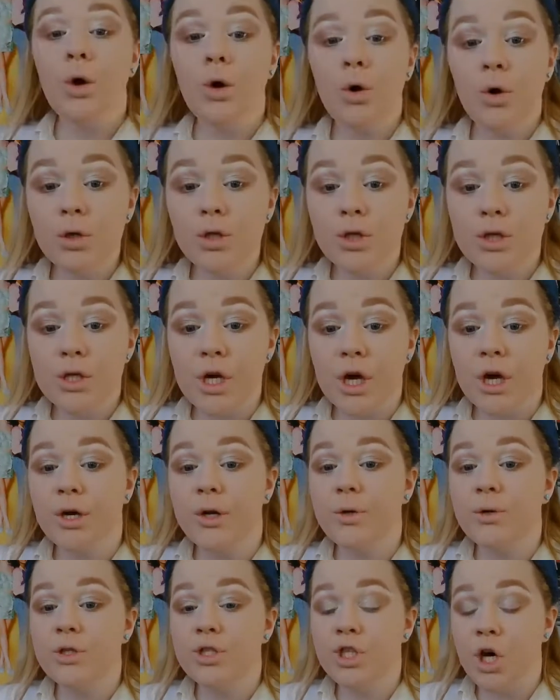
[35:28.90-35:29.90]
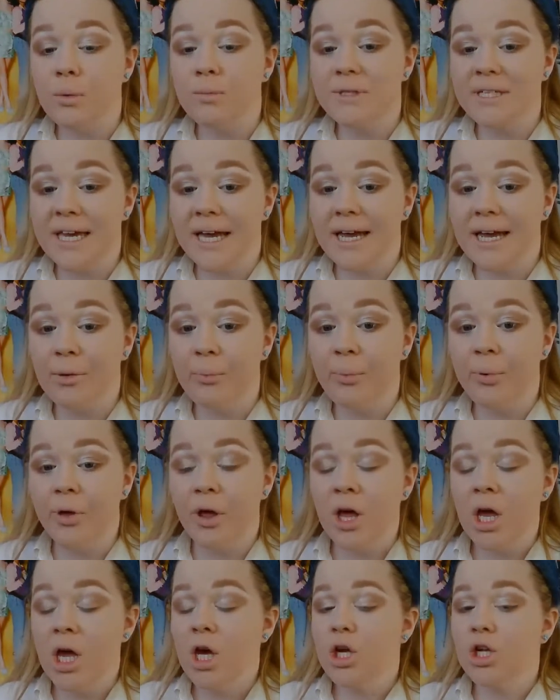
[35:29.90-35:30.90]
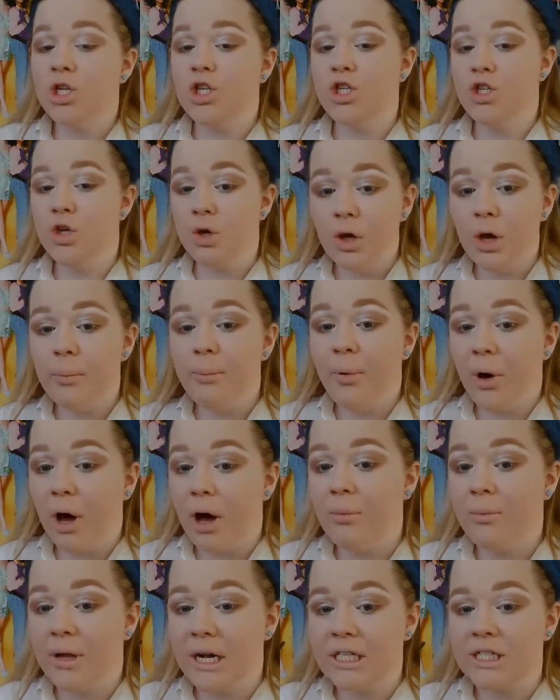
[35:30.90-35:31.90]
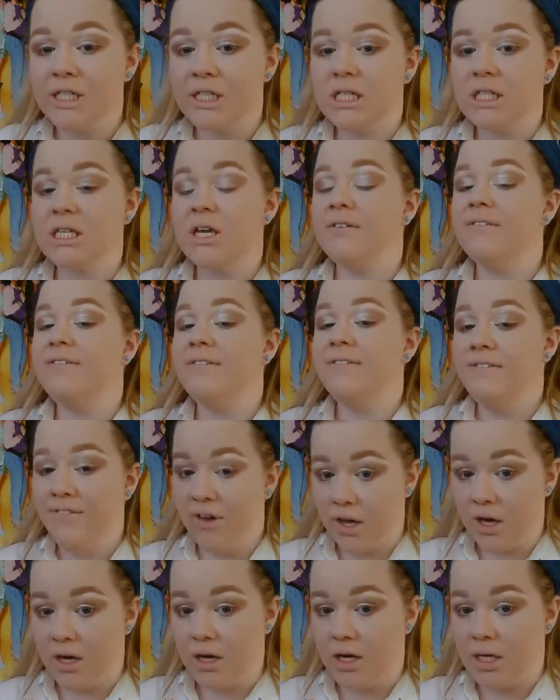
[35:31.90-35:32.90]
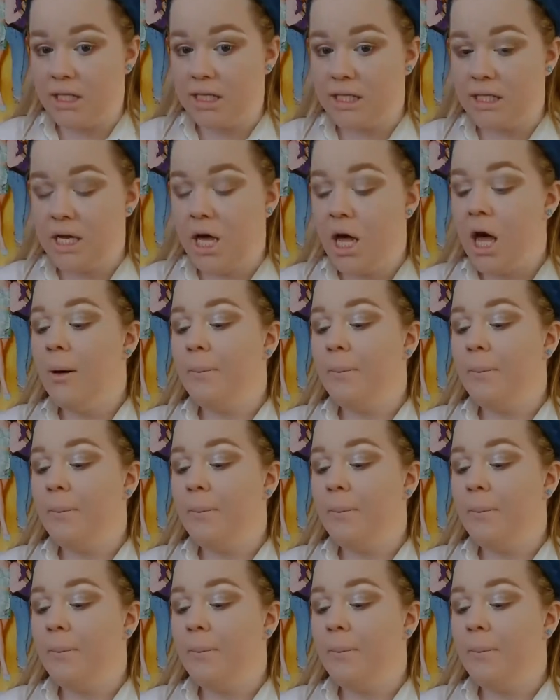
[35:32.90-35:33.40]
Also, top tip, do your bottom lashes first,